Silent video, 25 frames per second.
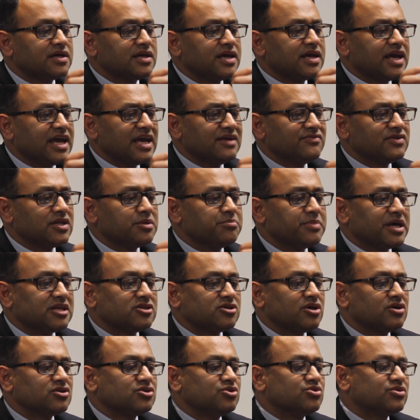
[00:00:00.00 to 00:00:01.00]
Even in mental
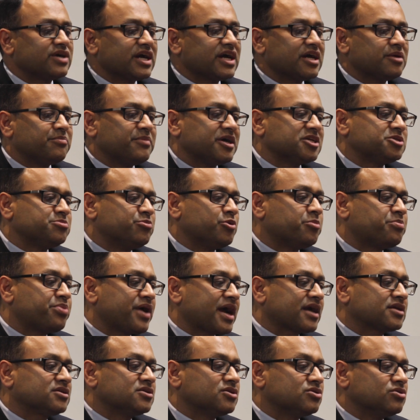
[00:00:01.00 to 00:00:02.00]
health, you'll get a much more
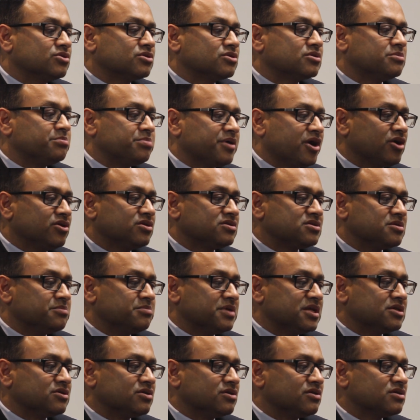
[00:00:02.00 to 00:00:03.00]
practical component to
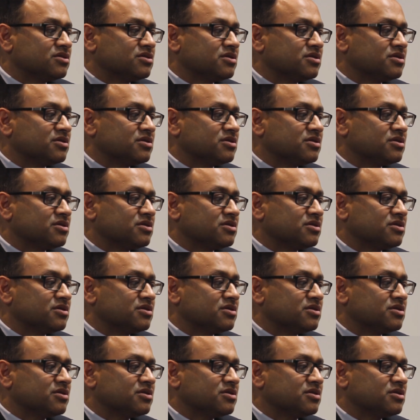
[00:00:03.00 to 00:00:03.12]
mental health.